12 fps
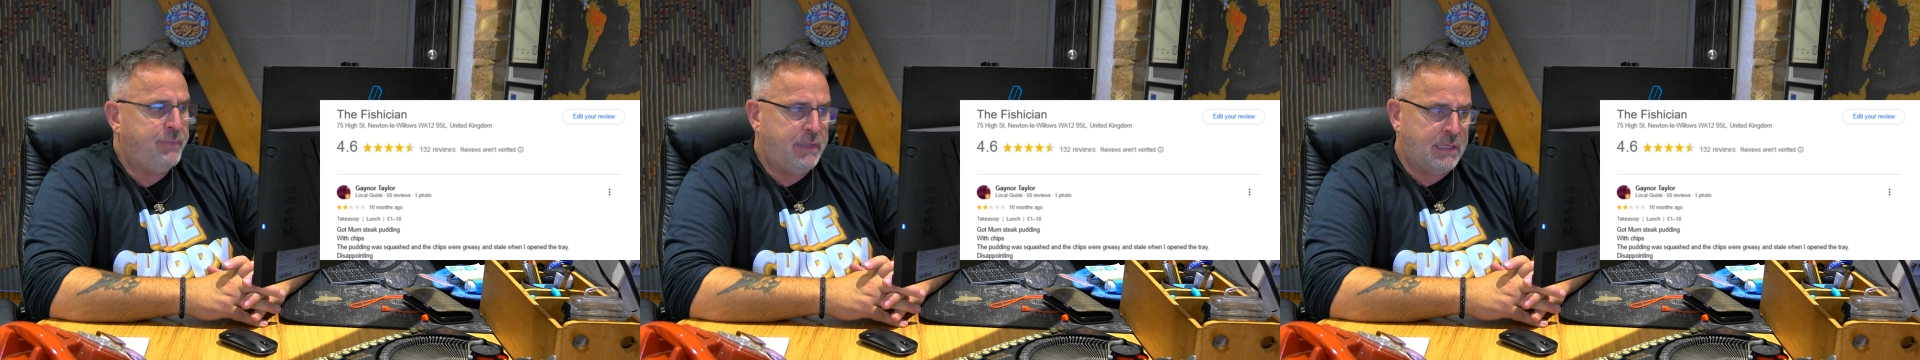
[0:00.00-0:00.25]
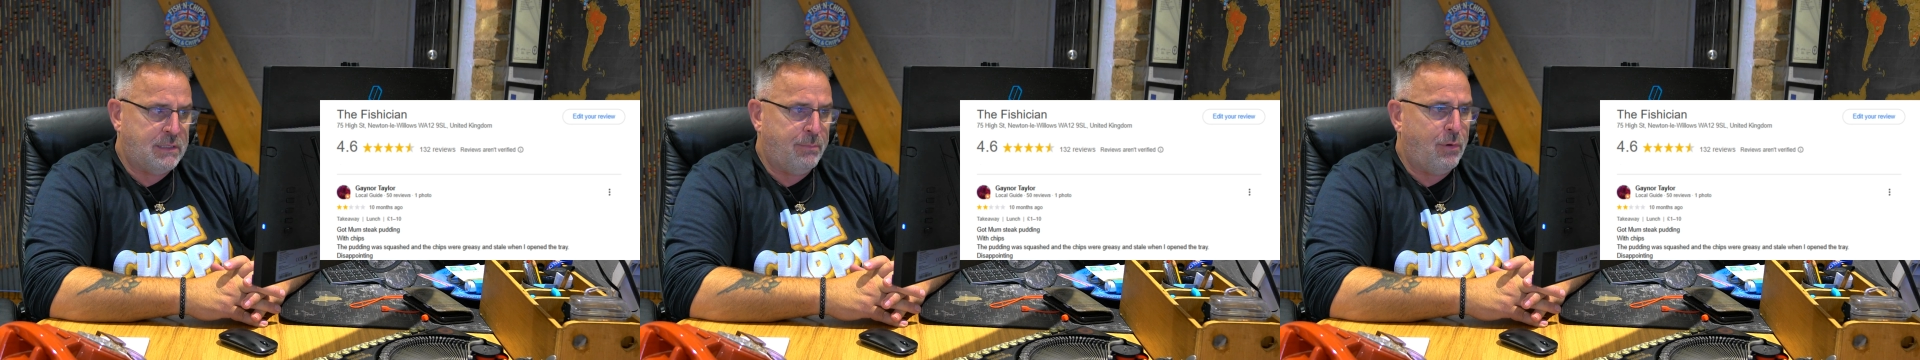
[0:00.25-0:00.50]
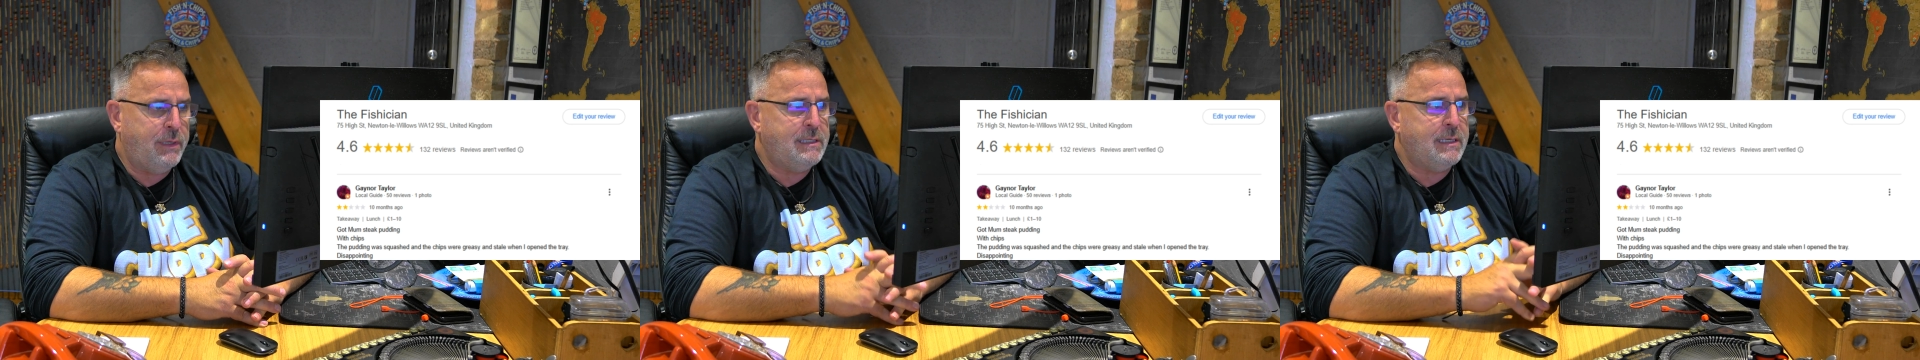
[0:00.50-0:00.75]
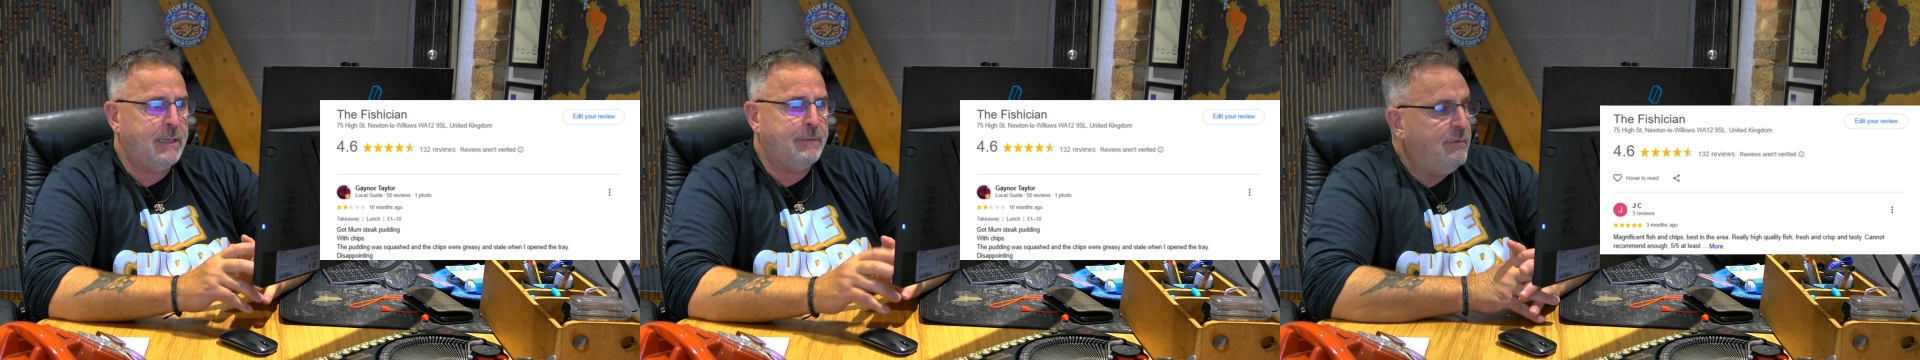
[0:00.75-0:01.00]

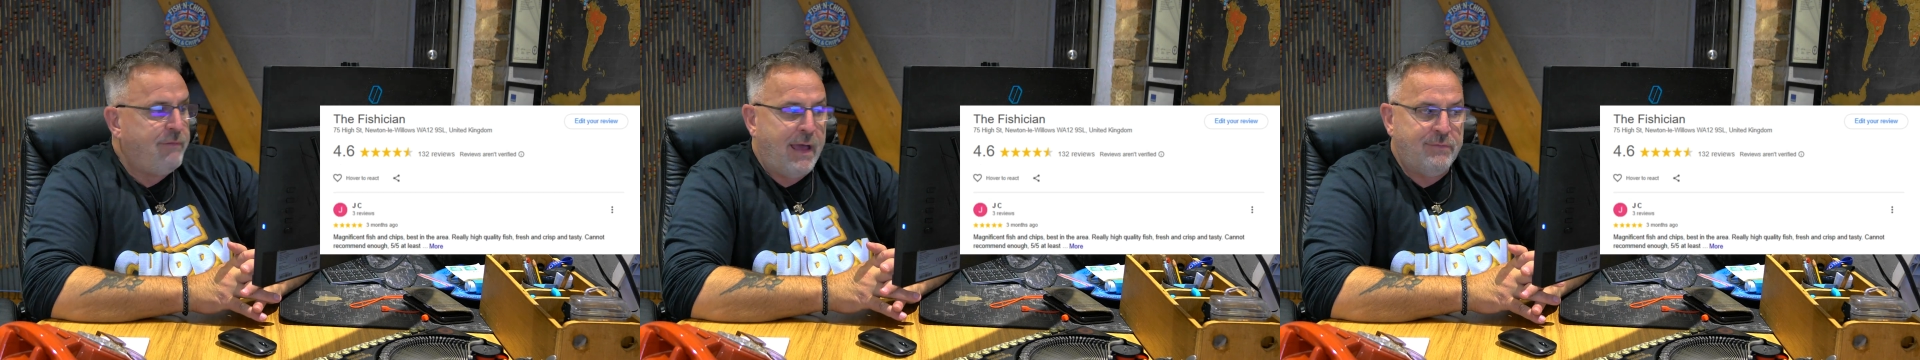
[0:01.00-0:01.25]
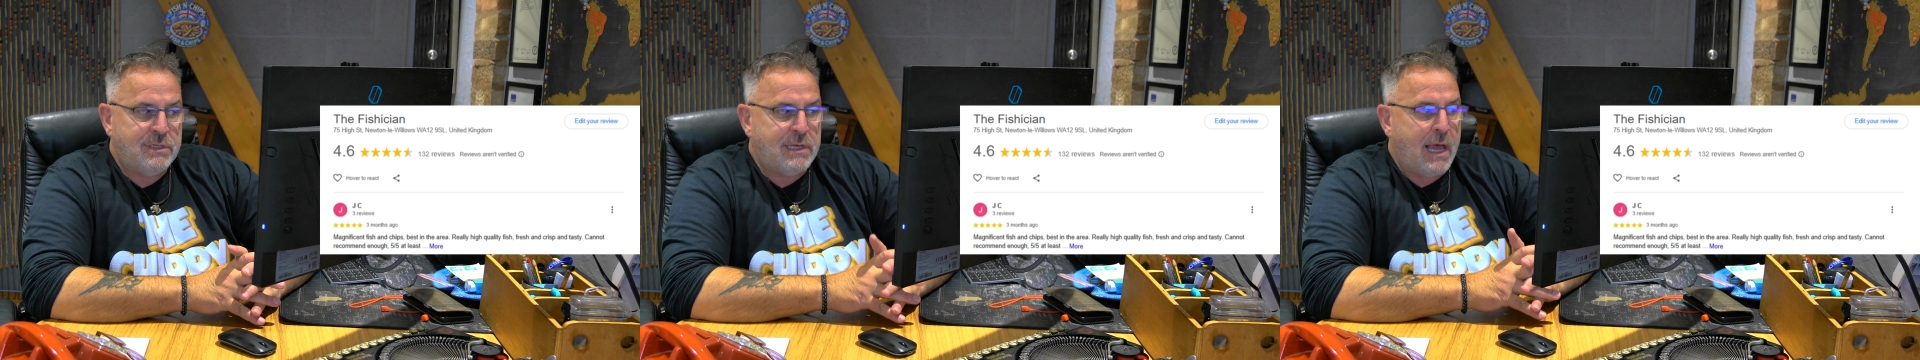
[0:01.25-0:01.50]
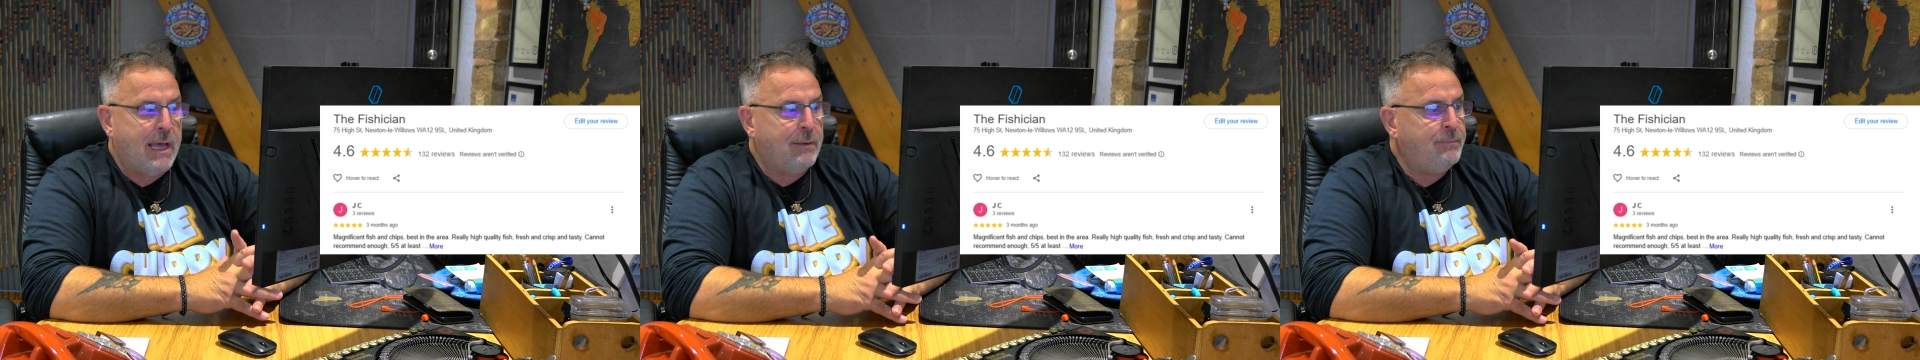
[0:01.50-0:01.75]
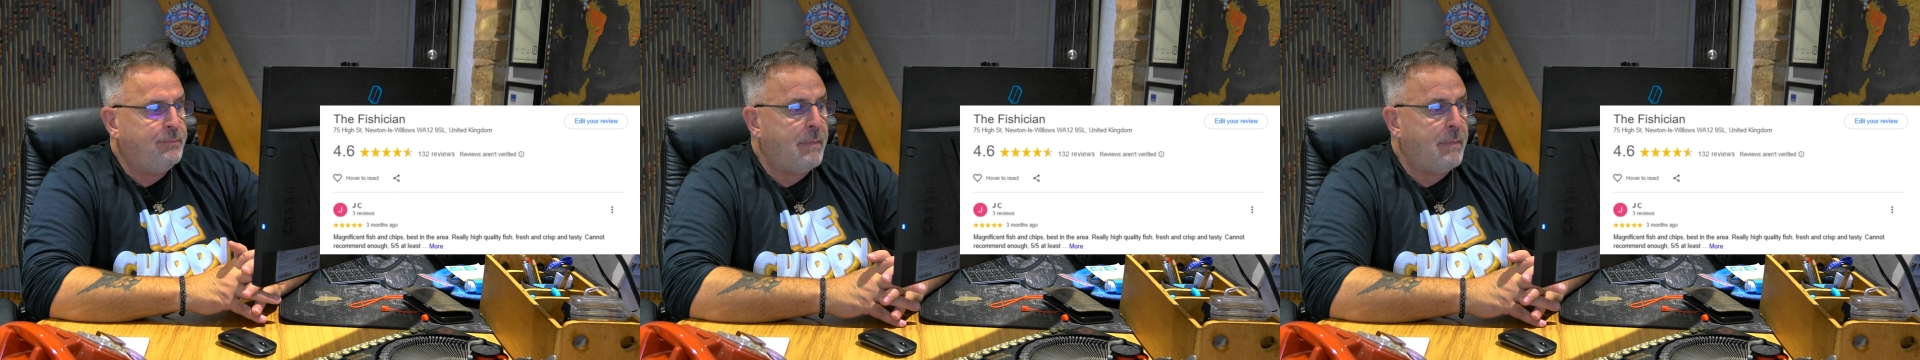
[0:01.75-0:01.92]
Disappointing. 5-star.